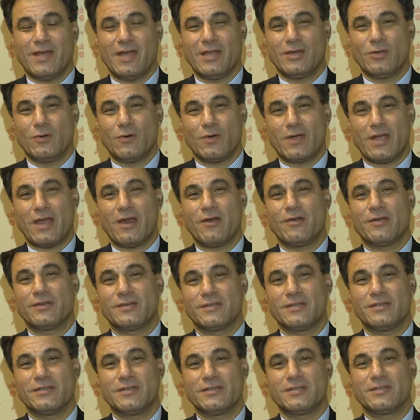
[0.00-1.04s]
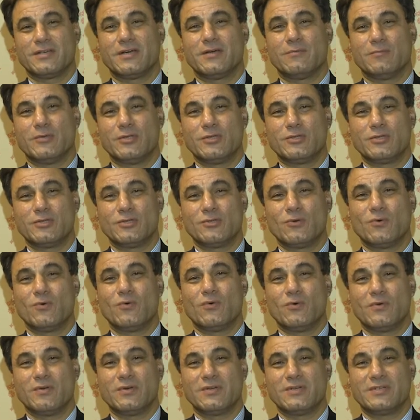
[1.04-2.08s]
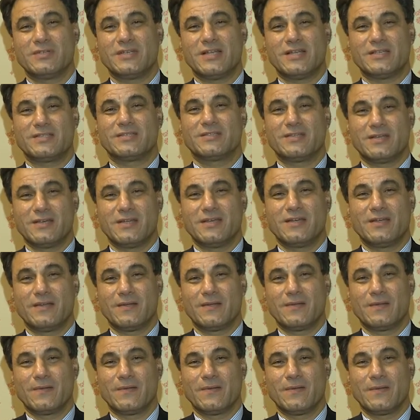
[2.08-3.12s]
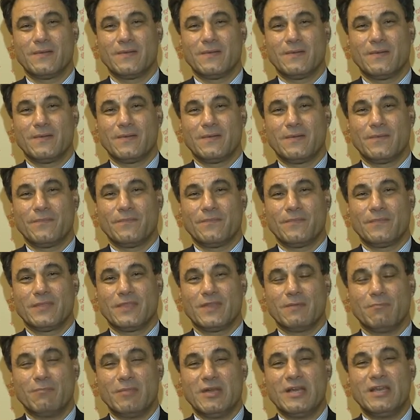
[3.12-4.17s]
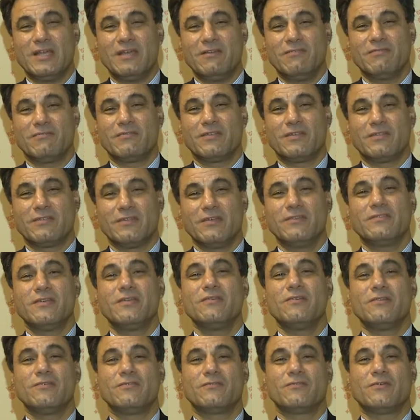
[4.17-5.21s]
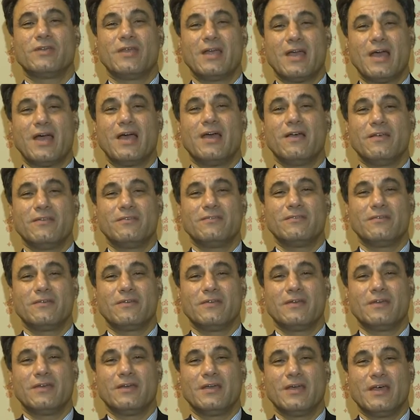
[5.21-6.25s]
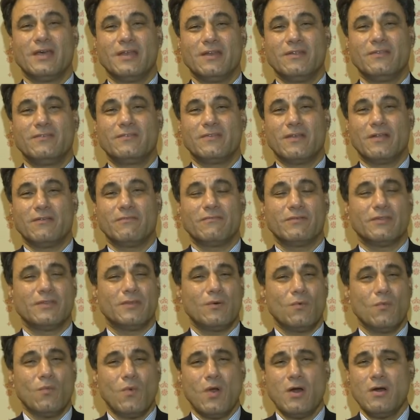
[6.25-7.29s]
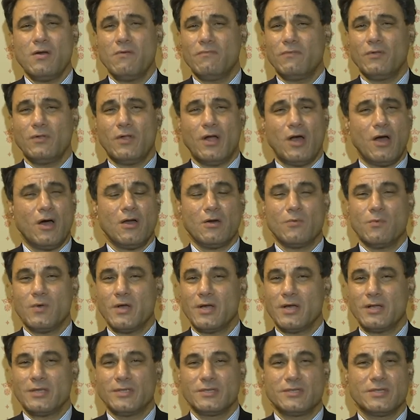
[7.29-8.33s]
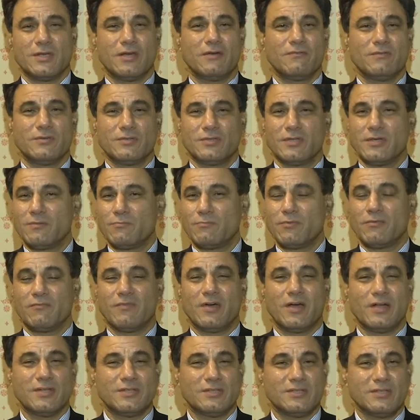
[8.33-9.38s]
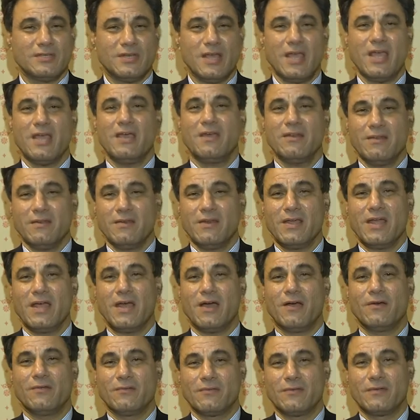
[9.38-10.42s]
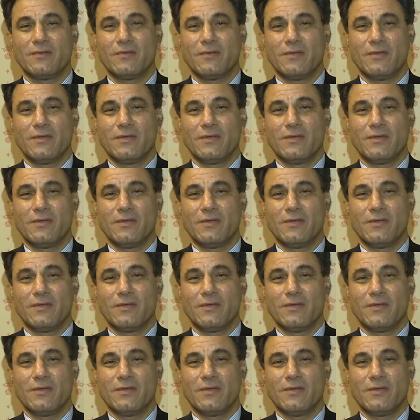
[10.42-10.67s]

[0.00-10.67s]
and your character determines your destiny. The belief that this industry has in itself and the wonderful hard work and service that it provides day in and day out